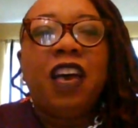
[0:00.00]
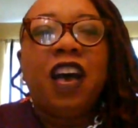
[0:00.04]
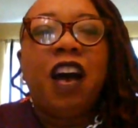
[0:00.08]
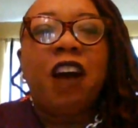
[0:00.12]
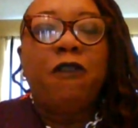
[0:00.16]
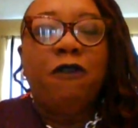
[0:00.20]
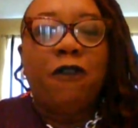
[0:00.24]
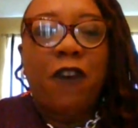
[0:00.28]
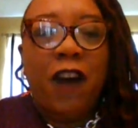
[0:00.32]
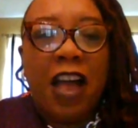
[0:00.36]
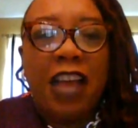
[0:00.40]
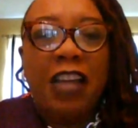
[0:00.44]

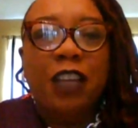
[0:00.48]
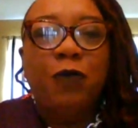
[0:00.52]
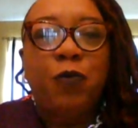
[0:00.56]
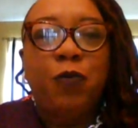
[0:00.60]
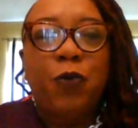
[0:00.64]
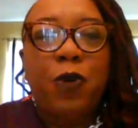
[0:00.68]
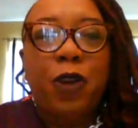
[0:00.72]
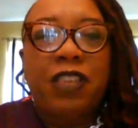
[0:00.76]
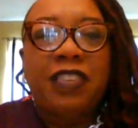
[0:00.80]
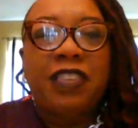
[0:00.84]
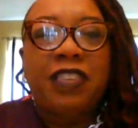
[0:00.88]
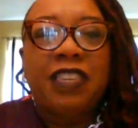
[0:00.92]
of Vice
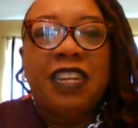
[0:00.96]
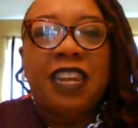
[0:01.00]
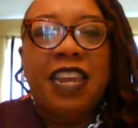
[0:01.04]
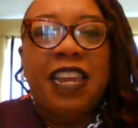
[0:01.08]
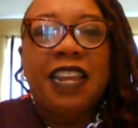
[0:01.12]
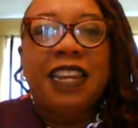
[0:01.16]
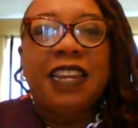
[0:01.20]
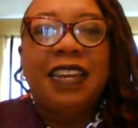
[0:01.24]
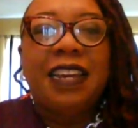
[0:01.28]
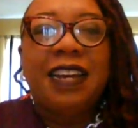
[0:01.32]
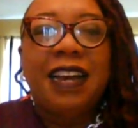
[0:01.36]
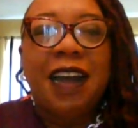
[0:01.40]

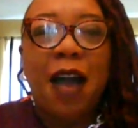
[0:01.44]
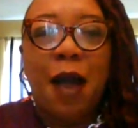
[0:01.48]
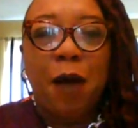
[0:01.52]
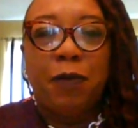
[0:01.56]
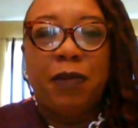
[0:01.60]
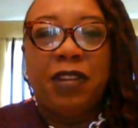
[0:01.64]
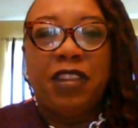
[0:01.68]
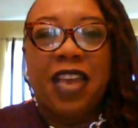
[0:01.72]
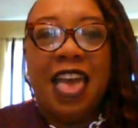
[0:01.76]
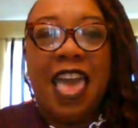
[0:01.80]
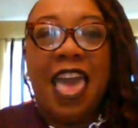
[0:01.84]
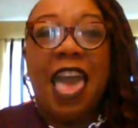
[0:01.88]
President
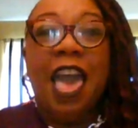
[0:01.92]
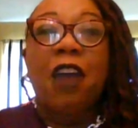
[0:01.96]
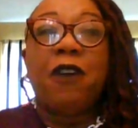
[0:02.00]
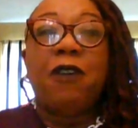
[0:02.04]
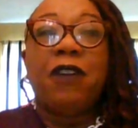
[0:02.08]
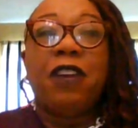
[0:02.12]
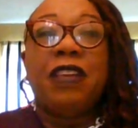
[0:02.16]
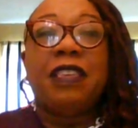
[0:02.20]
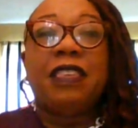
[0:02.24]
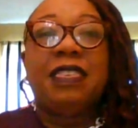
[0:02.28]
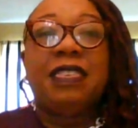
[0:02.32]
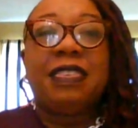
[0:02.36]
Kamala
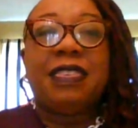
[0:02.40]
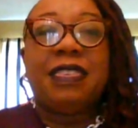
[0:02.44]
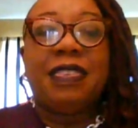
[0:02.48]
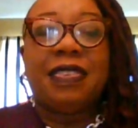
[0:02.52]
Harris,